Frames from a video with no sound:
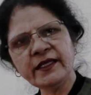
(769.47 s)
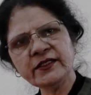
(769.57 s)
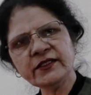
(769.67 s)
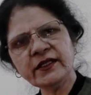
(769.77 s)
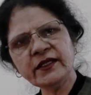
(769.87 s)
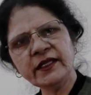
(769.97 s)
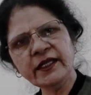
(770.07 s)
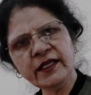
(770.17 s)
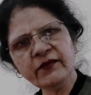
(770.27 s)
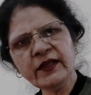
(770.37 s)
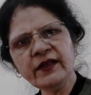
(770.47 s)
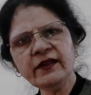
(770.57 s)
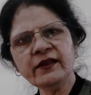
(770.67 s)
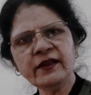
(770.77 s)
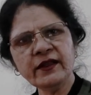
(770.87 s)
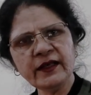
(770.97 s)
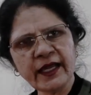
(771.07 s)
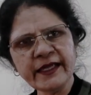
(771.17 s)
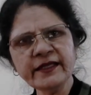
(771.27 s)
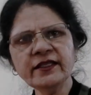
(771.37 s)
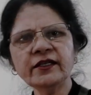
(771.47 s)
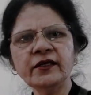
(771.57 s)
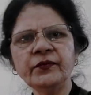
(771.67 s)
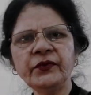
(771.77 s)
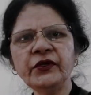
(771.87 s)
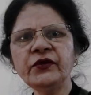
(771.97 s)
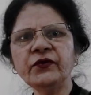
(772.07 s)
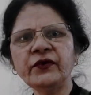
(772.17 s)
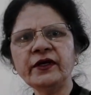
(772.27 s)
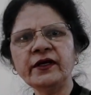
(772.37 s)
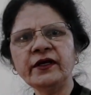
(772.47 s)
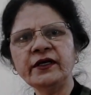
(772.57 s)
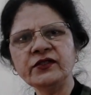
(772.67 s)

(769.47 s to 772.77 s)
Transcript: and he will like the company of a